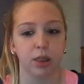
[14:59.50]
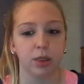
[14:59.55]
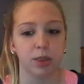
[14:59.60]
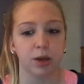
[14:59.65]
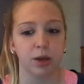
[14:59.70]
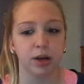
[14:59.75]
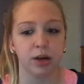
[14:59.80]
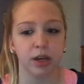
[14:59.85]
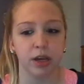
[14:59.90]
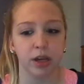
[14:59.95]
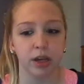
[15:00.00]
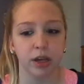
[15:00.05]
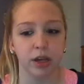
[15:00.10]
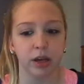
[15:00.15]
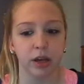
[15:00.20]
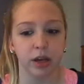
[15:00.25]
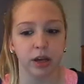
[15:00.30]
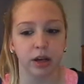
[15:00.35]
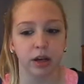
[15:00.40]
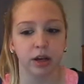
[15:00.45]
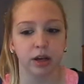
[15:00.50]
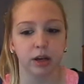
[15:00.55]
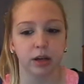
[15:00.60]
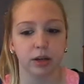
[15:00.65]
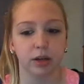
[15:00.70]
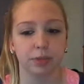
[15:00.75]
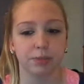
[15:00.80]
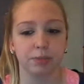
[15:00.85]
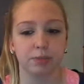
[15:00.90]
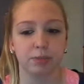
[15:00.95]
30,
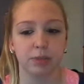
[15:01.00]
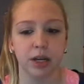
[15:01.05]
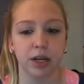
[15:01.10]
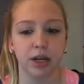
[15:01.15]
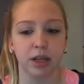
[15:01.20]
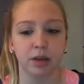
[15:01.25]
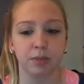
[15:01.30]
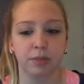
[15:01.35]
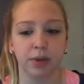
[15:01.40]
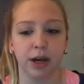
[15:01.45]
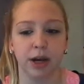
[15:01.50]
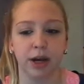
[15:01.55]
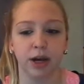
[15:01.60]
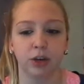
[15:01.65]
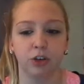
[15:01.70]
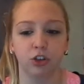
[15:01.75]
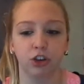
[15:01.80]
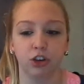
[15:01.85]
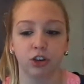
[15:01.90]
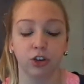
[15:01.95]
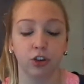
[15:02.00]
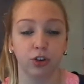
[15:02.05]
meaning behind your